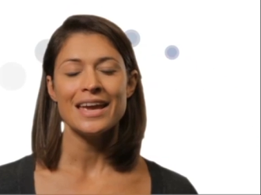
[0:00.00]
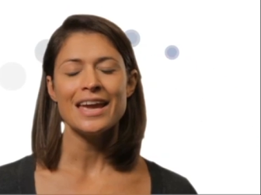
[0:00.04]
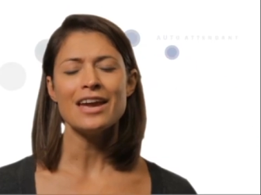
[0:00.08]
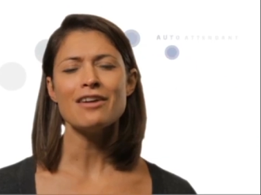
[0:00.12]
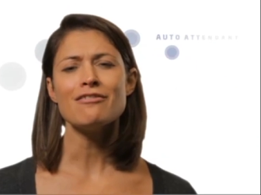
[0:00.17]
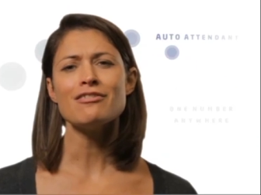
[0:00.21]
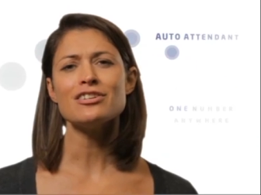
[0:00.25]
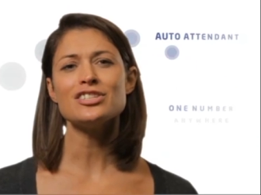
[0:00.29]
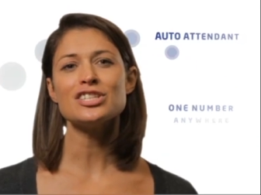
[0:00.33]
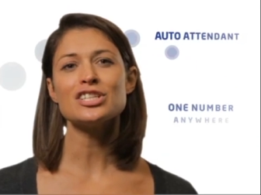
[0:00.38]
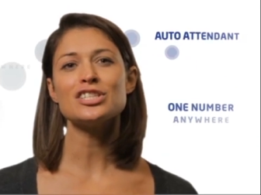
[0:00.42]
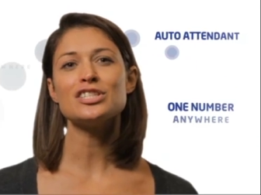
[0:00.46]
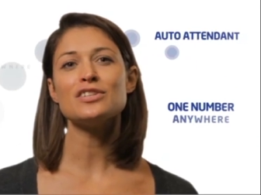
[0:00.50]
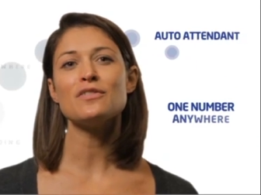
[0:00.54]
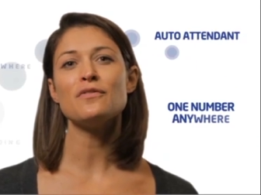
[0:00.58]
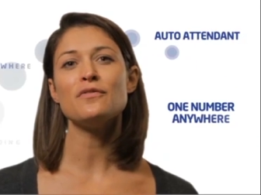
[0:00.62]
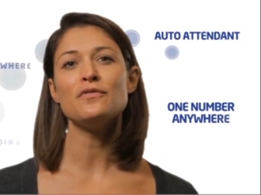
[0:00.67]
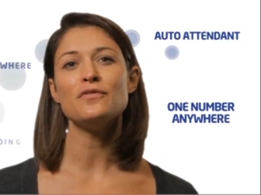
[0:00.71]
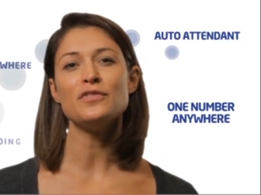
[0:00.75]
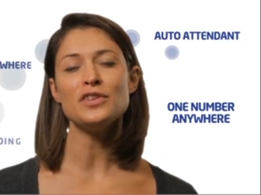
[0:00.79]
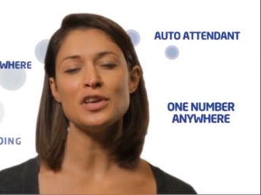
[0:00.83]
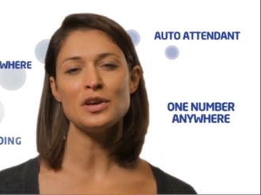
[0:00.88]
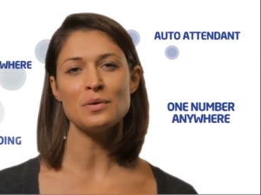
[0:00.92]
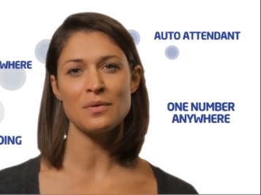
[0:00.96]
Here are just a
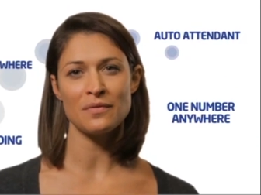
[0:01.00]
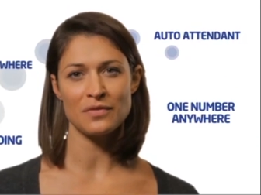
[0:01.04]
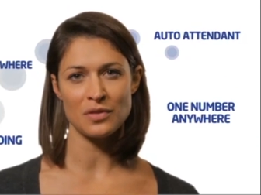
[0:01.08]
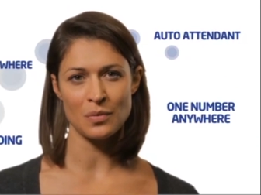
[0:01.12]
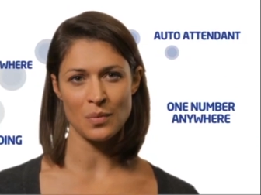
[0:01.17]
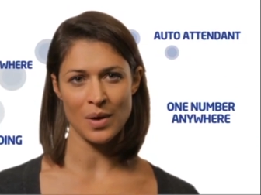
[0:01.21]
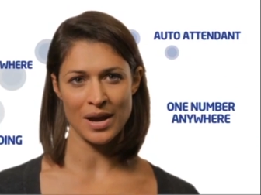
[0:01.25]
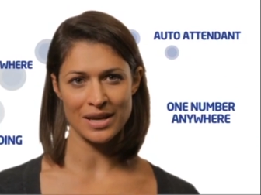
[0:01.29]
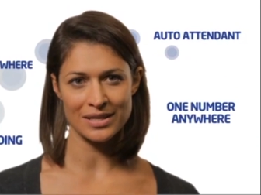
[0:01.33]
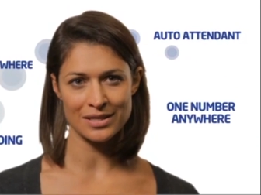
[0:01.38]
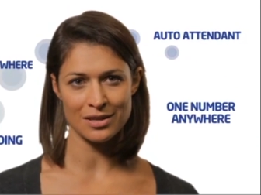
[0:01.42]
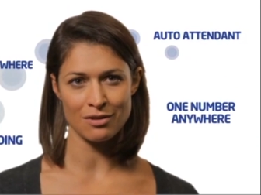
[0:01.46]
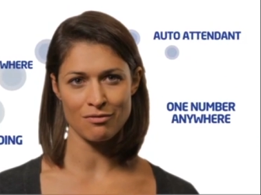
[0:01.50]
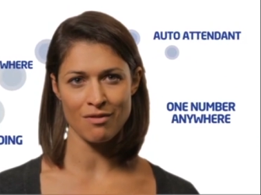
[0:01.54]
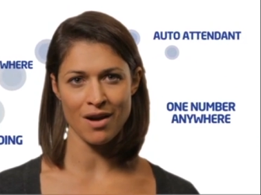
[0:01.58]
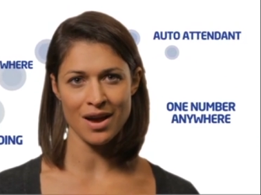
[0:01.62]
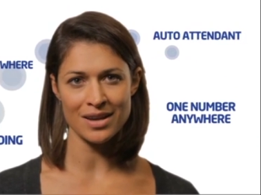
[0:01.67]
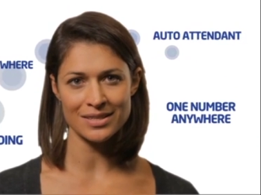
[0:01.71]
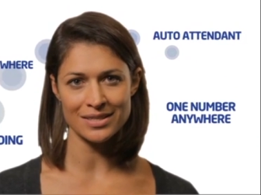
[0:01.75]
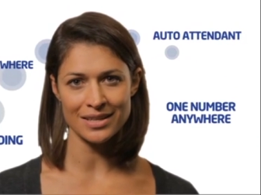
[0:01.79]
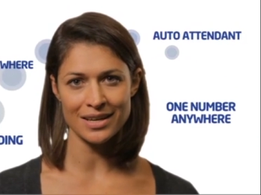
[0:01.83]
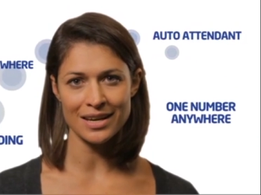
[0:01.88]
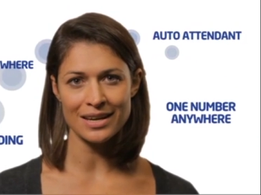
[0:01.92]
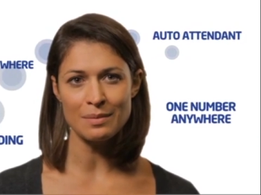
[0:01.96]
few of the ways
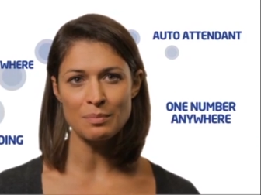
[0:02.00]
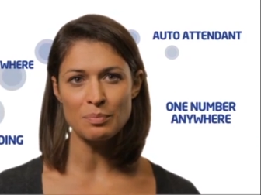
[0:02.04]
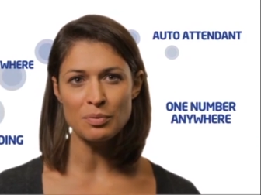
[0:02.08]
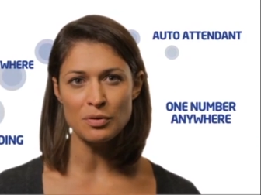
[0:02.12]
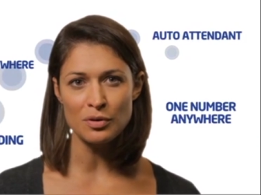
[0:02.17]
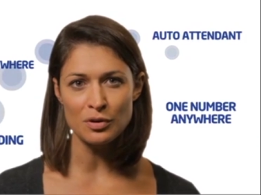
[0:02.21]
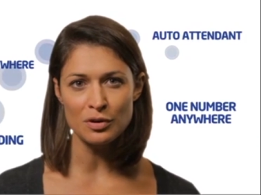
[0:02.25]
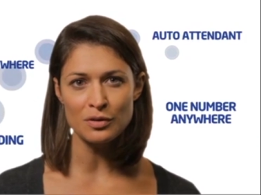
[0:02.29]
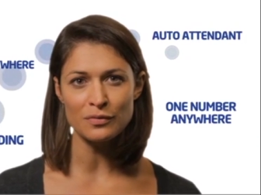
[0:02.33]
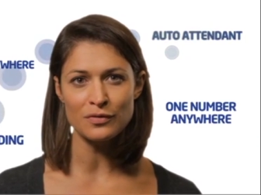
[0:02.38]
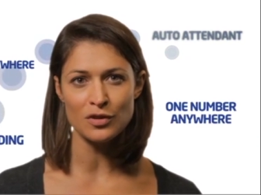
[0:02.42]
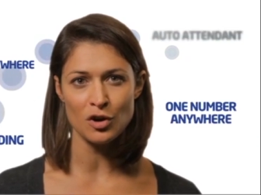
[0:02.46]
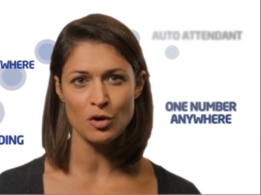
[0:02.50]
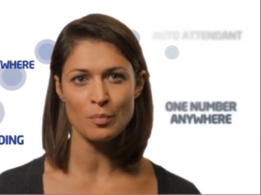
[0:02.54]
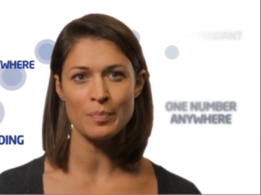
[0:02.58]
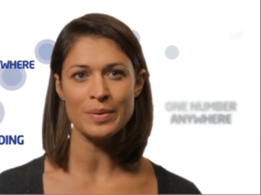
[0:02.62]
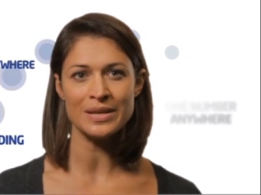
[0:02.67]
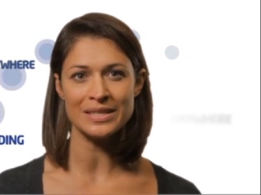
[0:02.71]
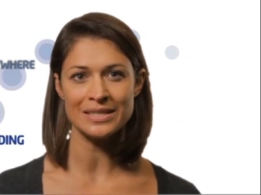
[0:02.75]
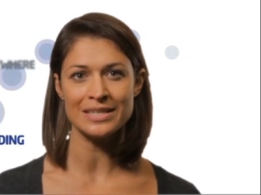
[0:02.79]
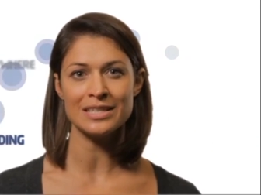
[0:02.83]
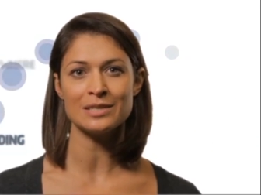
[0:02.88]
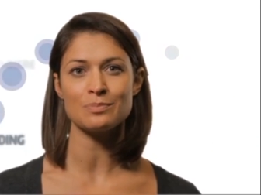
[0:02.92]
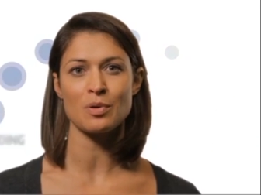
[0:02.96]
Horizon can improve your
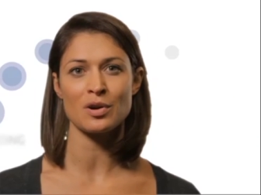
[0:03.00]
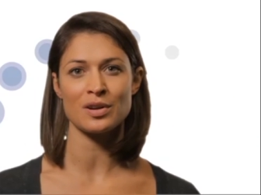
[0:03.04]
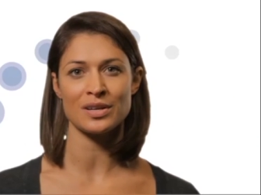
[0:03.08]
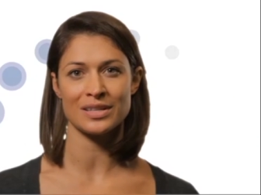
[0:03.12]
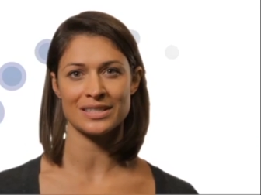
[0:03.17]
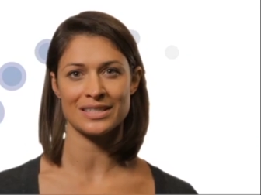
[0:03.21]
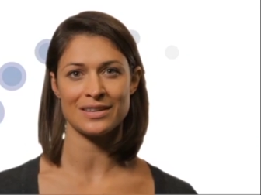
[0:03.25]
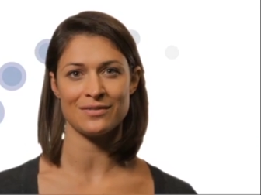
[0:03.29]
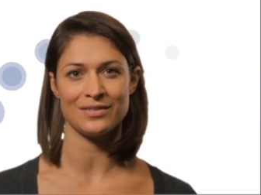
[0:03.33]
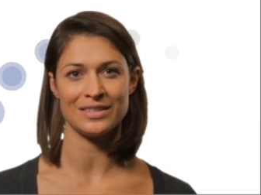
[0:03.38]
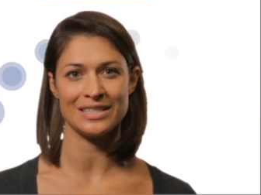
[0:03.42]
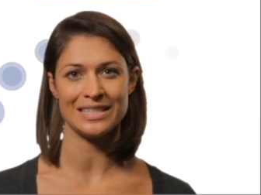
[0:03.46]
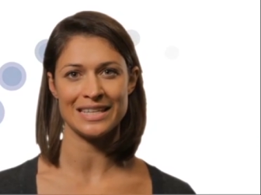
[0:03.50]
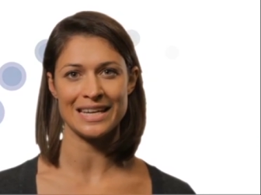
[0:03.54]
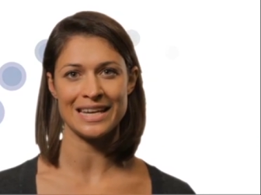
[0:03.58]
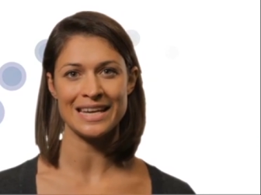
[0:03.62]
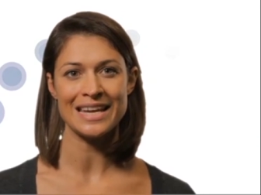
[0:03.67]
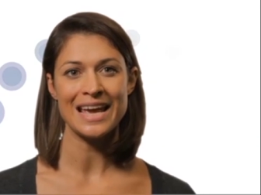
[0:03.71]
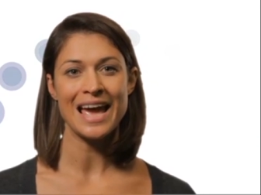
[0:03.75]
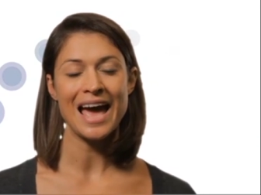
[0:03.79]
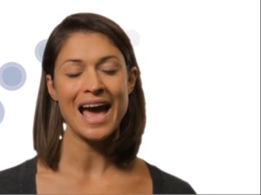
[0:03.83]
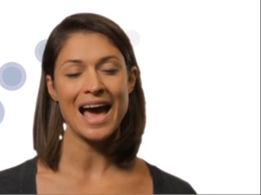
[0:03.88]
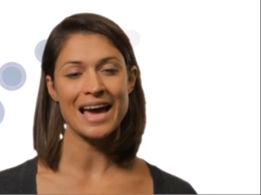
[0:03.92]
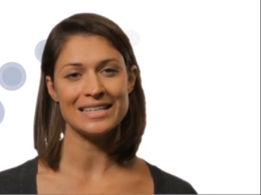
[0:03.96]
business productivity
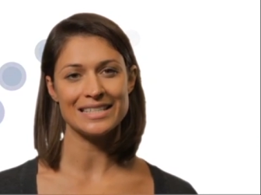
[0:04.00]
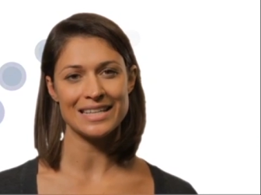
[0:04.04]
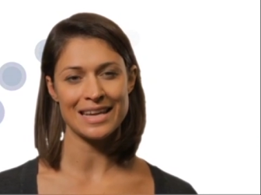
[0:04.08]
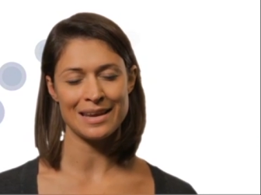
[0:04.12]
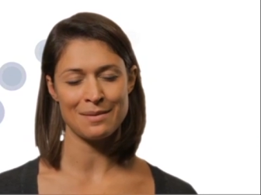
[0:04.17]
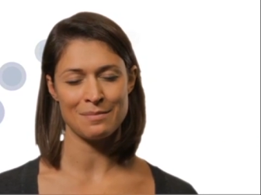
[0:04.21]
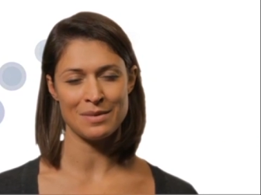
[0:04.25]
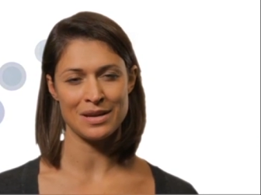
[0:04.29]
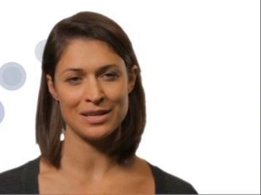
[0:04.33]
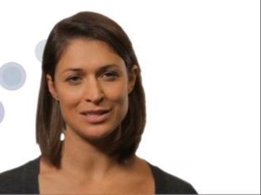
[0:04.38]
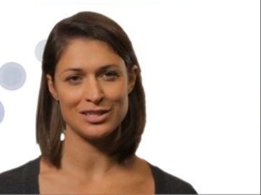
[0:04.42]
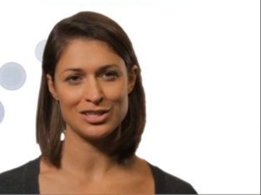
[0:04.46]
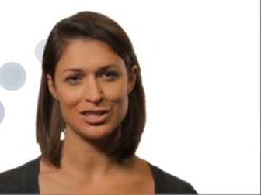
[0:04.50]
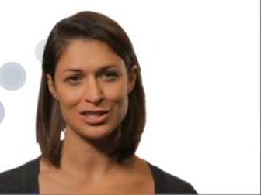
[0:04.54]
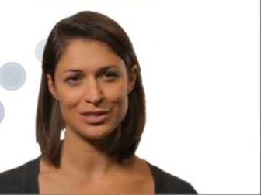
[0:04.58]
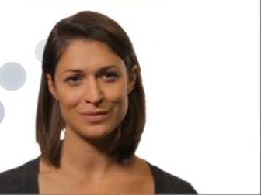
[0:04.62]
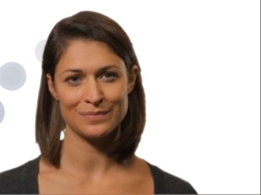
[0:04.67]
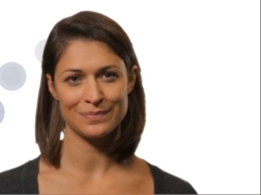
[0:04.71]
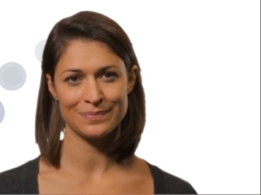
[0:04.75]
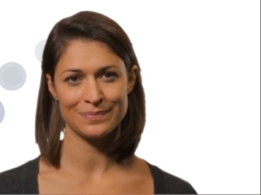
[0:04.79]
and image.